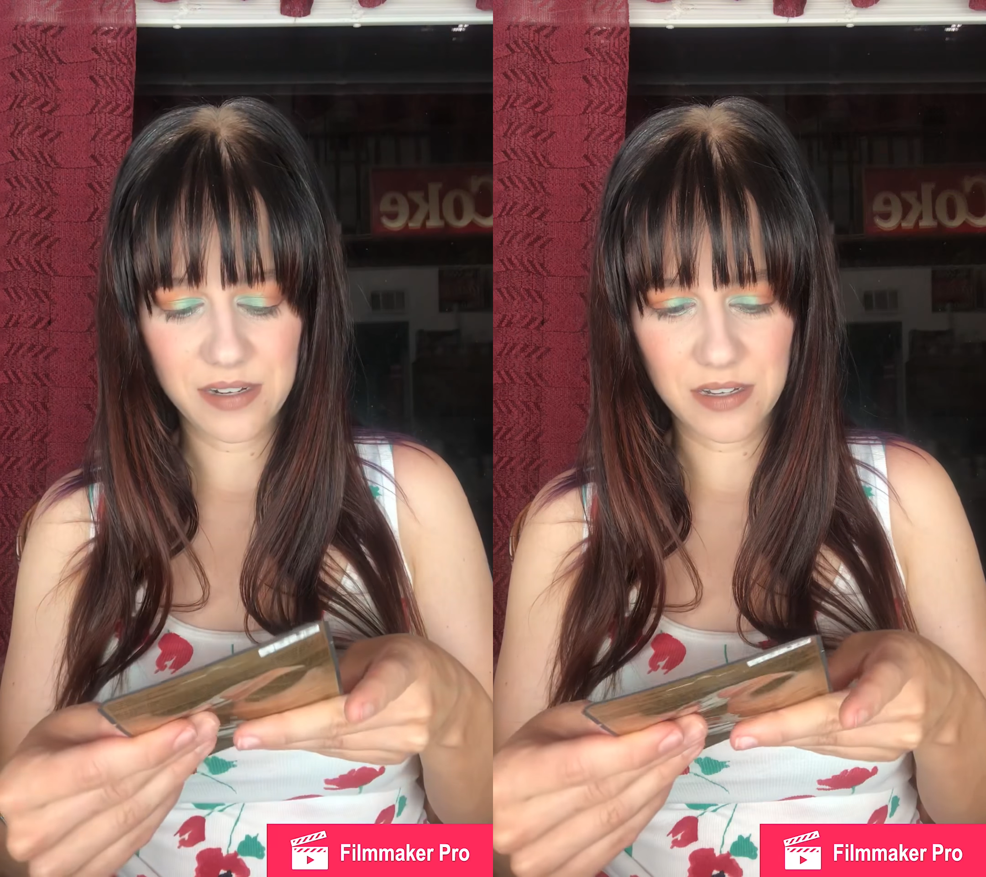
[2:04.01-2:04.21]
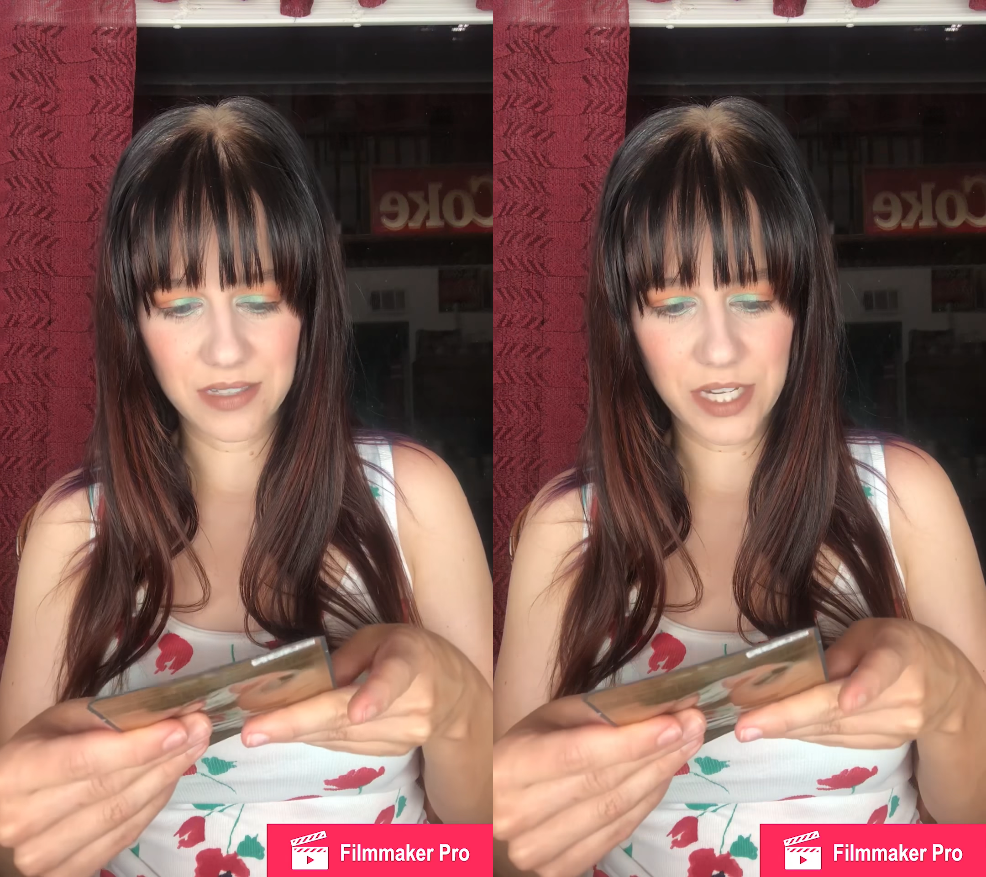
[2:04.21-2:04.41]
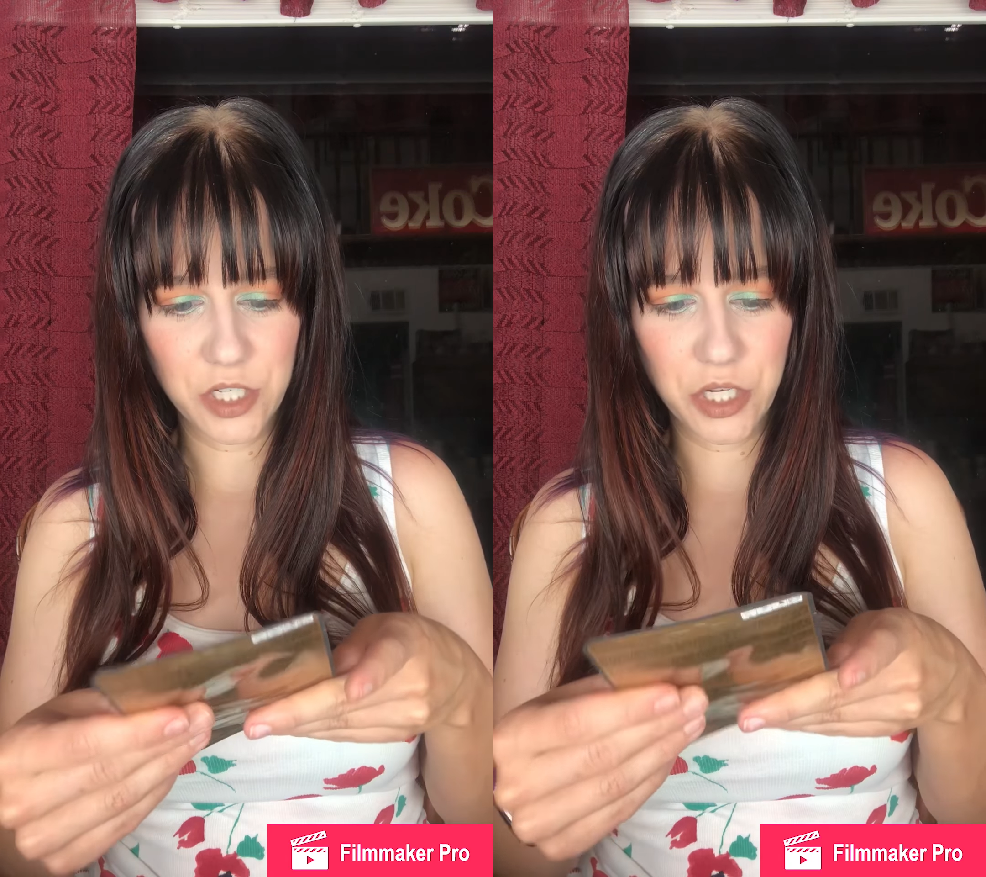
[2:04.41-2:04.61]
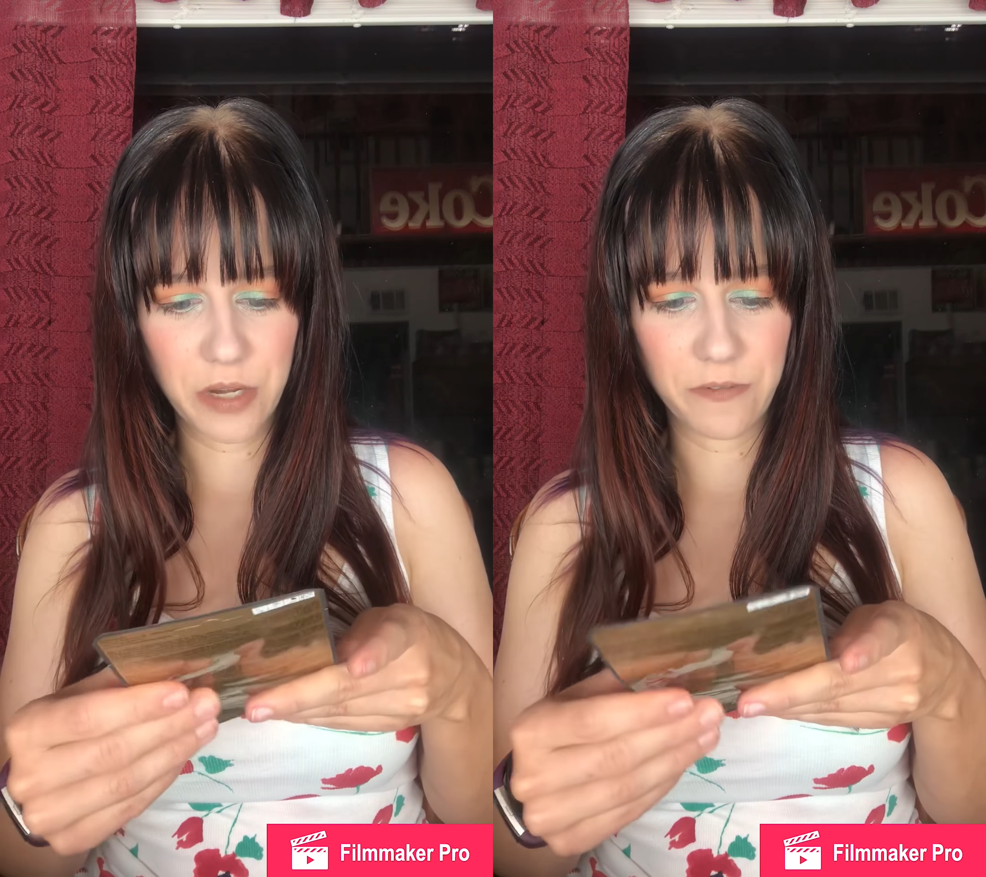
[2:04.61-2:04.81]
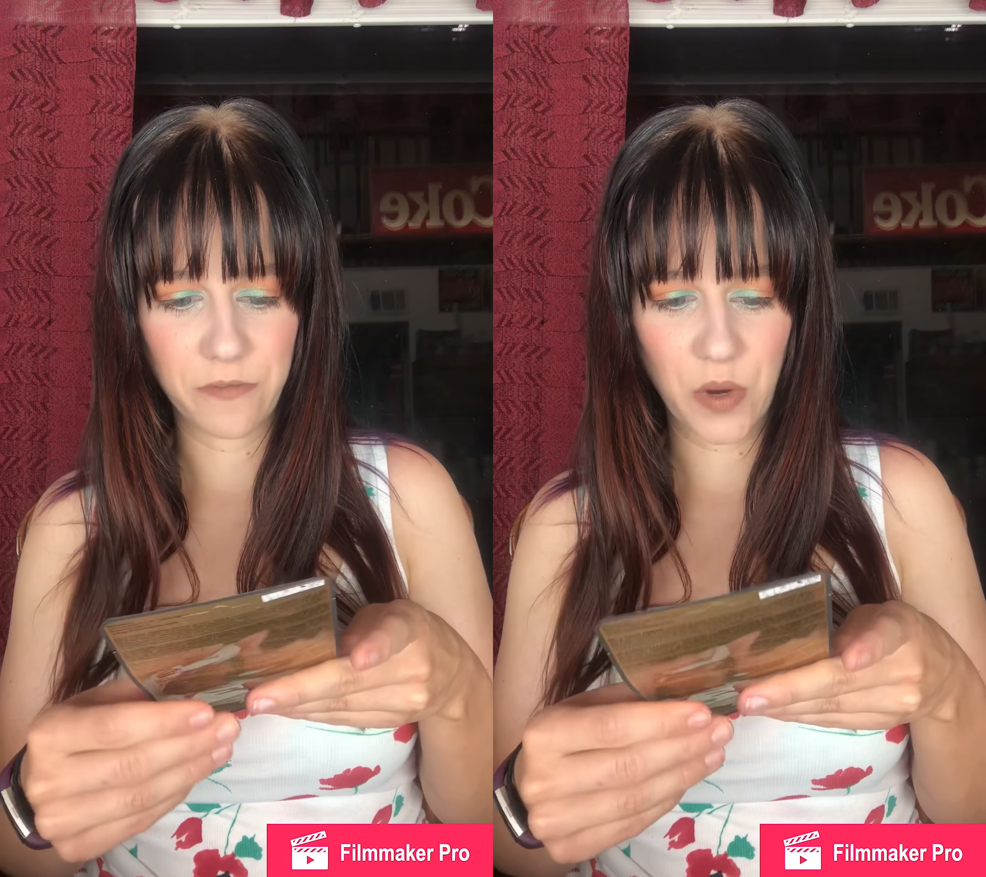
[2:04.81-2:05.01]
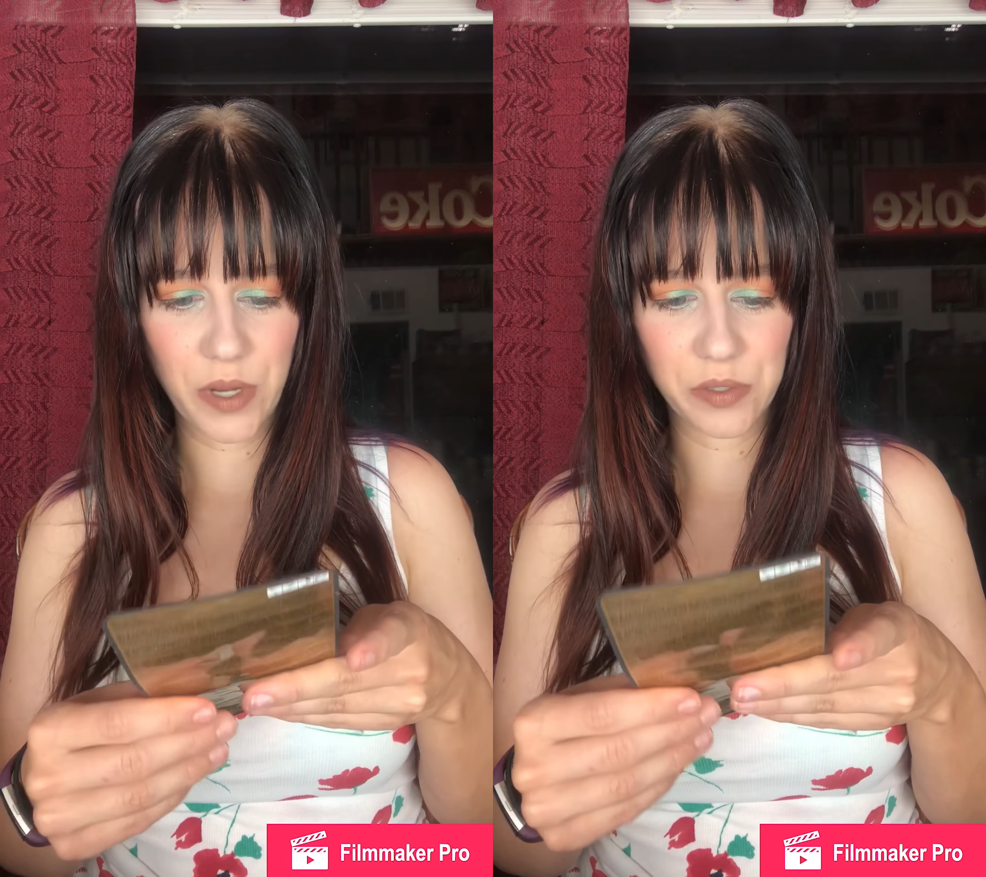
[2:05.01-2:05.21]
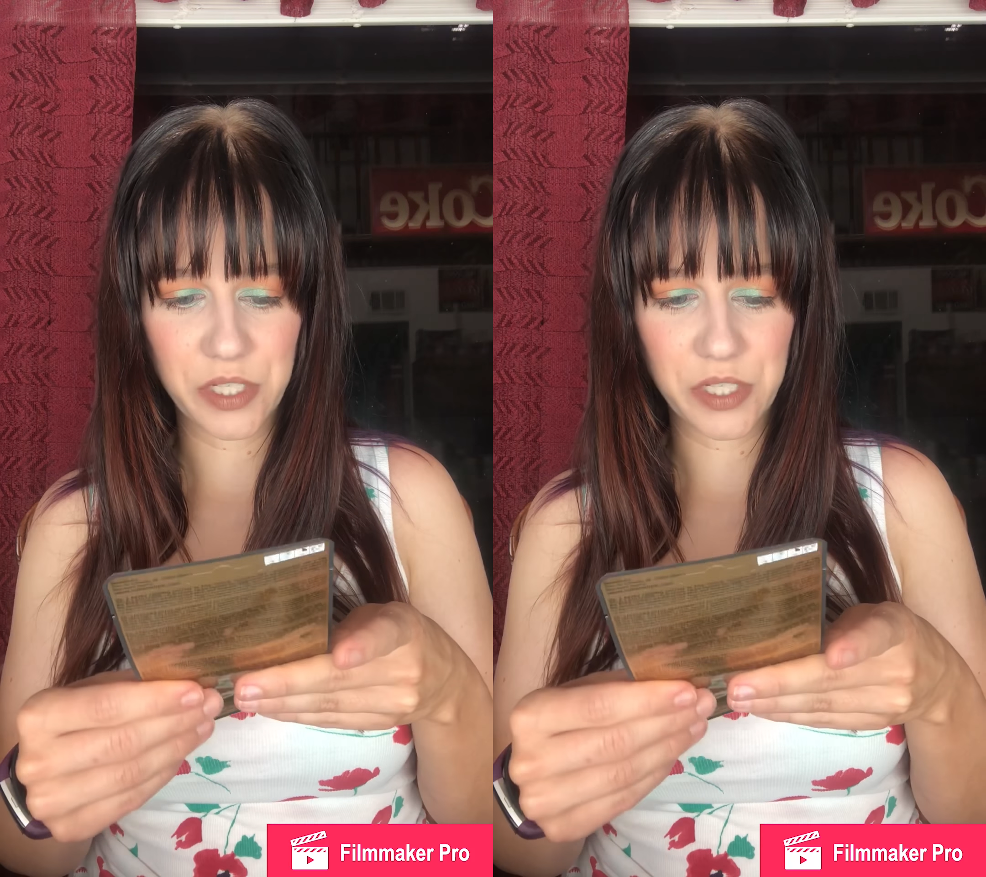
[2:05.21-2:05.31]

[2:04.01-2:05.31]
Collection Foil